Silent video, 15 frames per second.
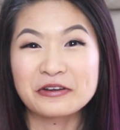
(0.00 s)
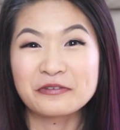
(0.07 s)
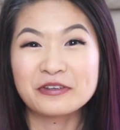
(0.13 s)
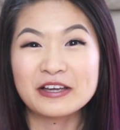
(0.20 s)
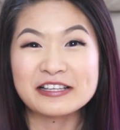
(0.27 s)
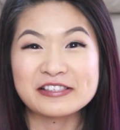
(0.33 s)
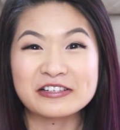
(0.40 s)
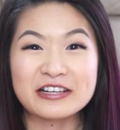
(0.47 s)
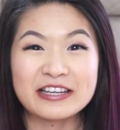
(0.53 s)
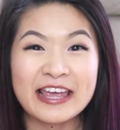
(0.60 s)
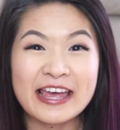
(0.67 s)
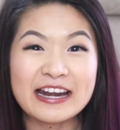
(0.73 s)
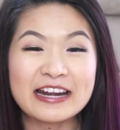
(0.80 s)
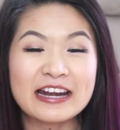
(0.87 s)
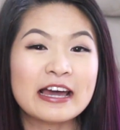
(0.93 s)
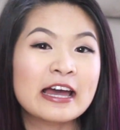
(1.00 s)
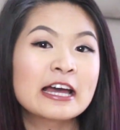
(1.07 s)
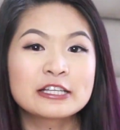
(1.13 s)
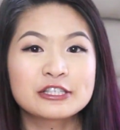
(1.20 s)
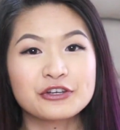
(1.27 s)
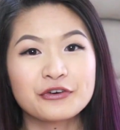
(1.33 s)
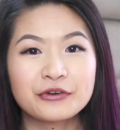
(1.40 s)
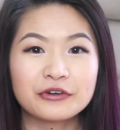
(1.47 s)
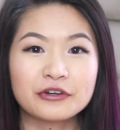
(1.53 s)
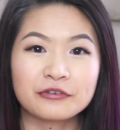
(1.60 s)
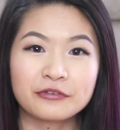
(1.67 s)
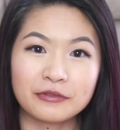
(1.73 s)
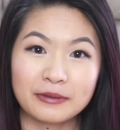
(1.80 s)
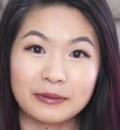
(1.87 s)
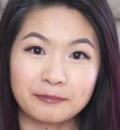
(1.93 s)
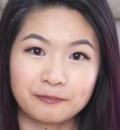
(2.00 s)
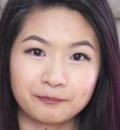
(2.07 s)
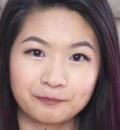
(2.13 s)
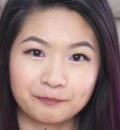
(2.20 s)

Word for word: so if you guys are in Canada, don't order from them.